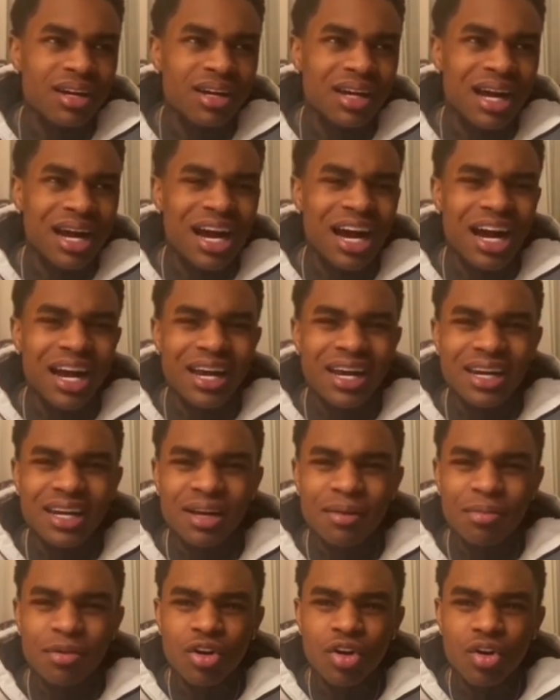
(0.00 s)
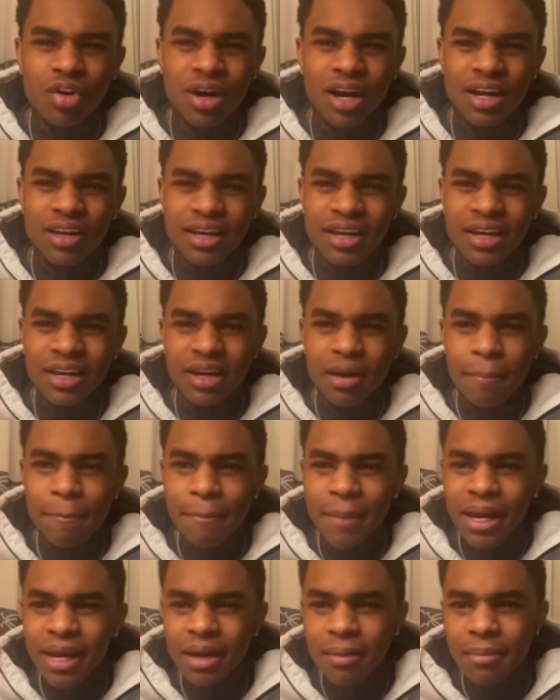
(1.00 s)
I end up going, I end up
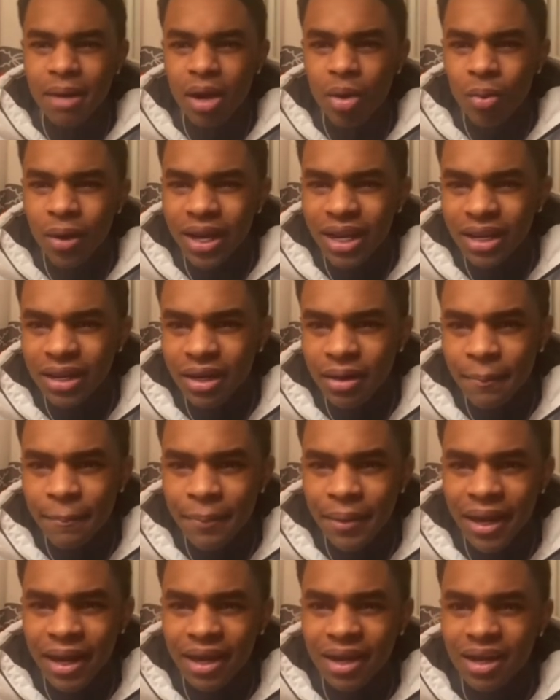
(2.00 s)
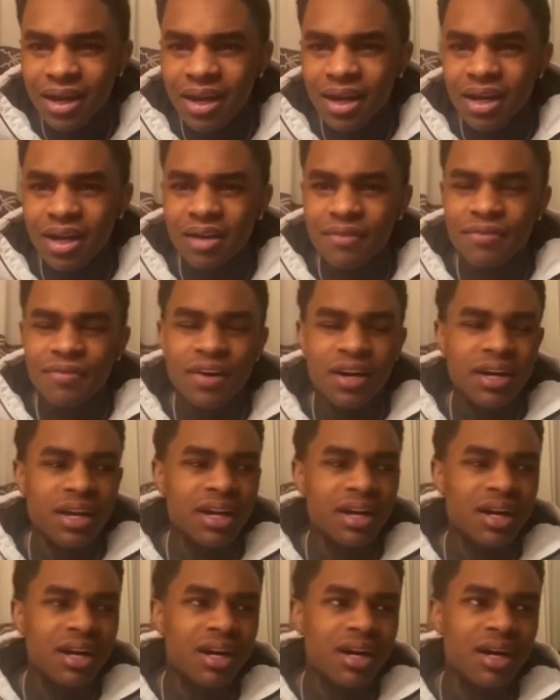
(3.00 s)
making my way in the back of the
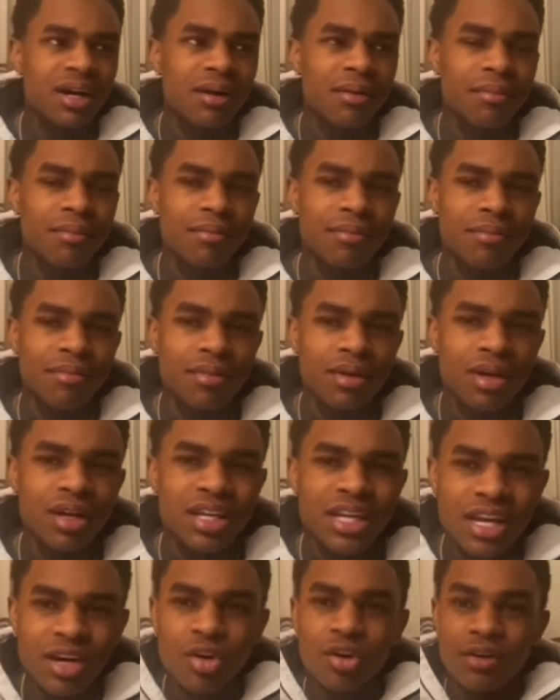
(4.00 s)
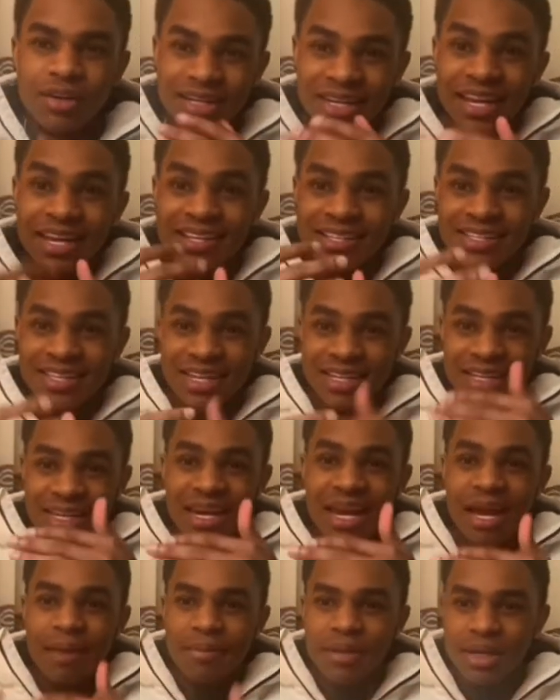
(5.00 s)
fucking, um, y'all know the desk at the
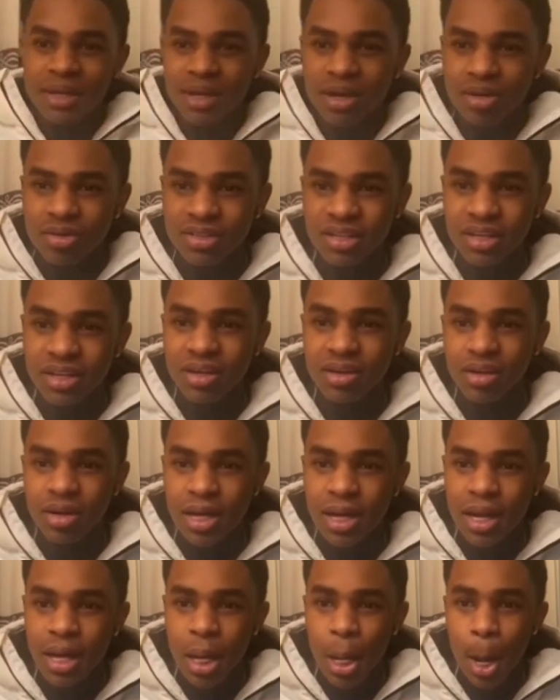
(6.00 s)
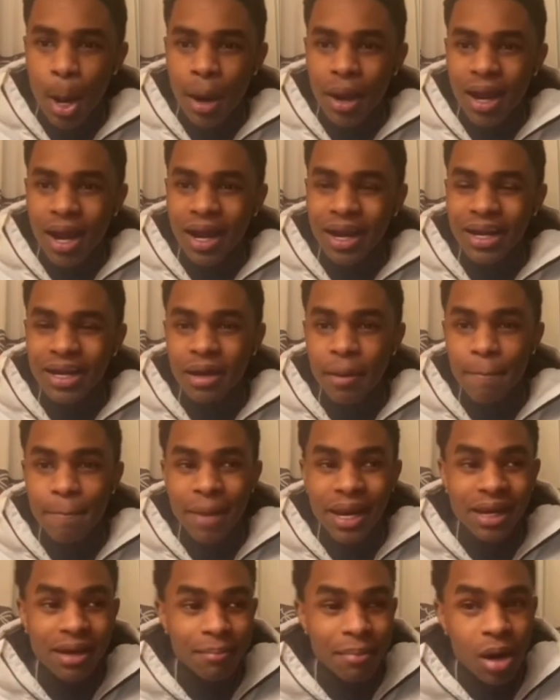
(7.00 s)
lobby in the hotel. I end up
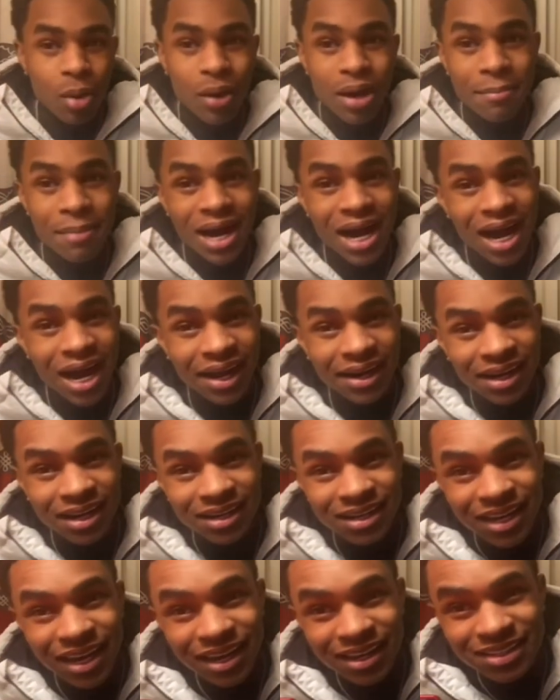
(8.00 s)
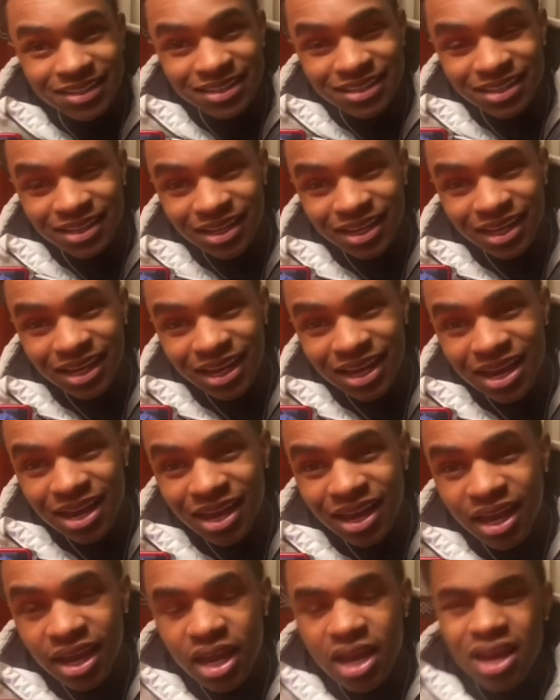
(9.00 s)
making my way behind the desk.
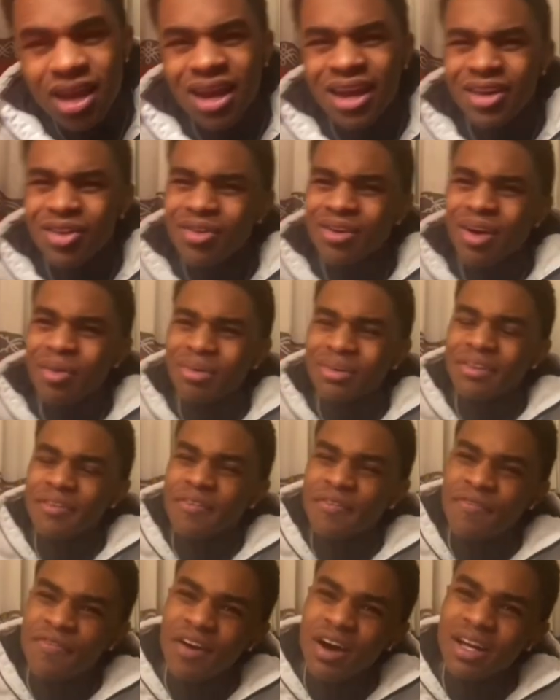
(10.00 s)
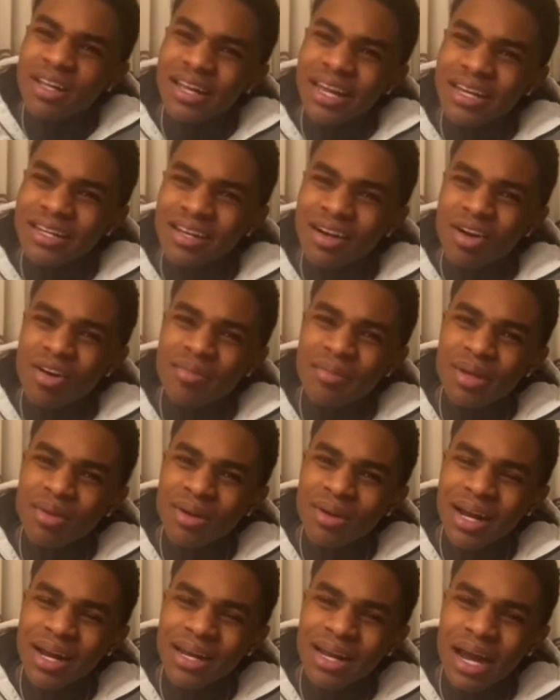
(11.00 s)
And you know what the fuck they told me
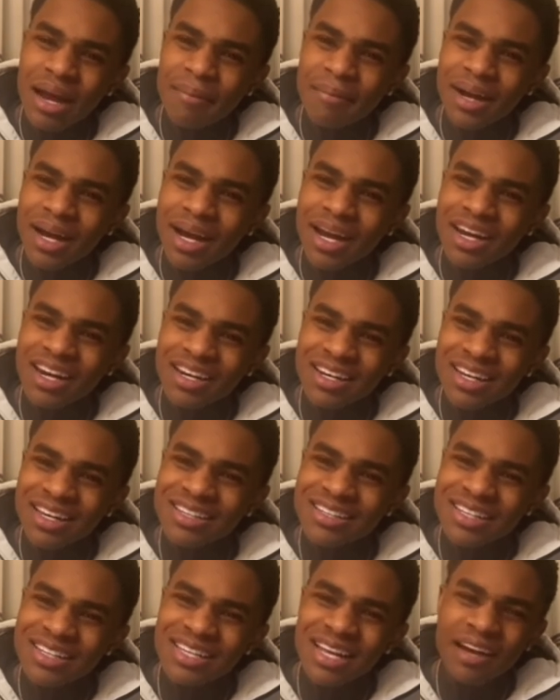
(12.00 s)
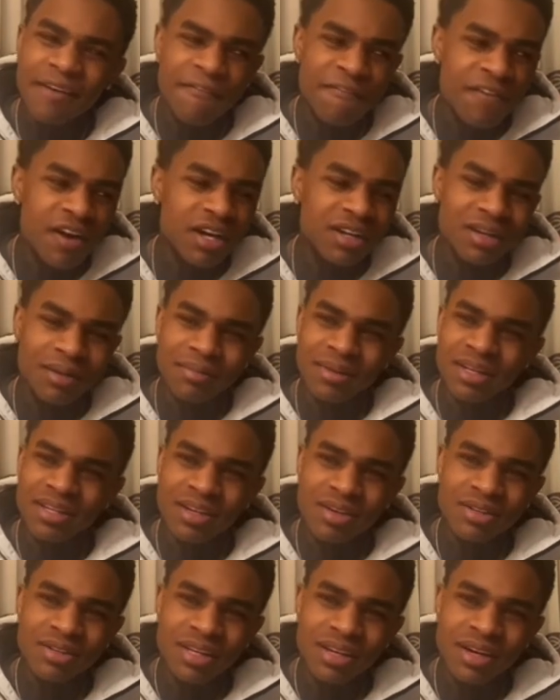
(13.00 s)
when I got behind the desk? This how fucked up this
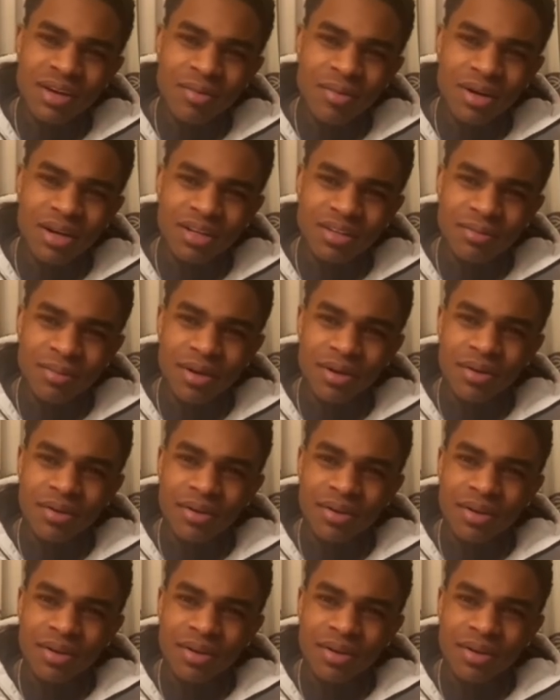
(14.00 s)
hotel was, bro.